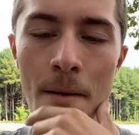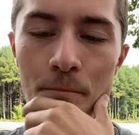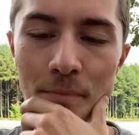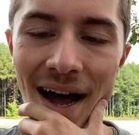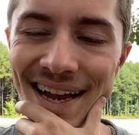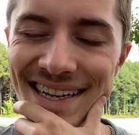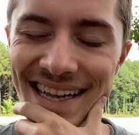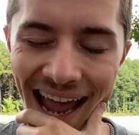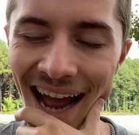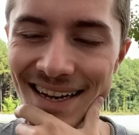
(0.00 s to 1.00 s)
But
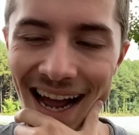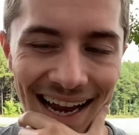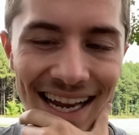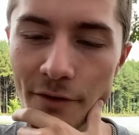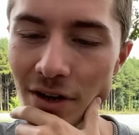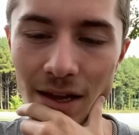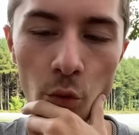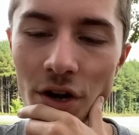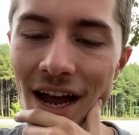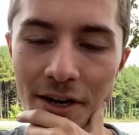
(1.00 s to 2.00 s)
yeah, I definitely
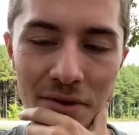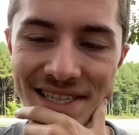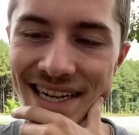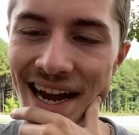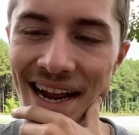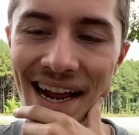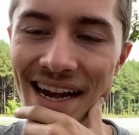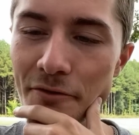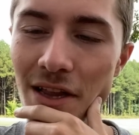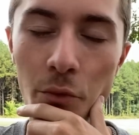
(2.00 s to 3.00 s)
would not do this again, and I
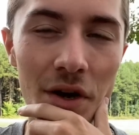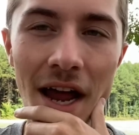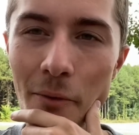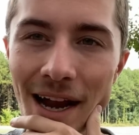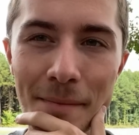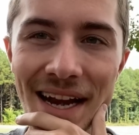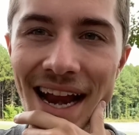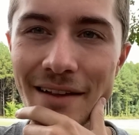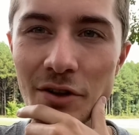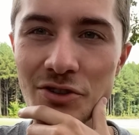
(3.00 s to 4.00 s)
definitely would not recommend
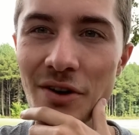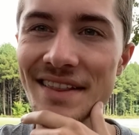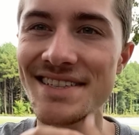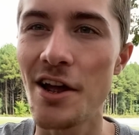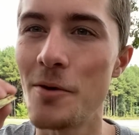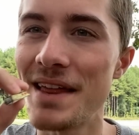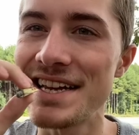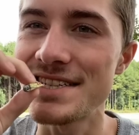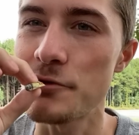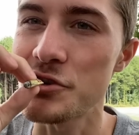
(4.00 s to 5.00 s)
any of y'all try this at home, that
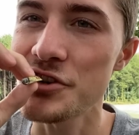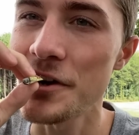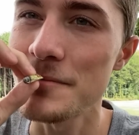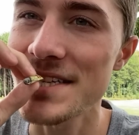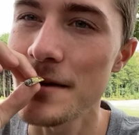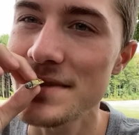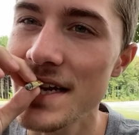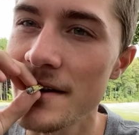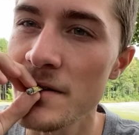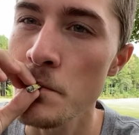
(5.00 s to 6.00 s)
is for sure, you know what I'm
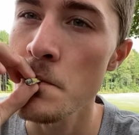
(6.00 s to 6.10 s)
saying?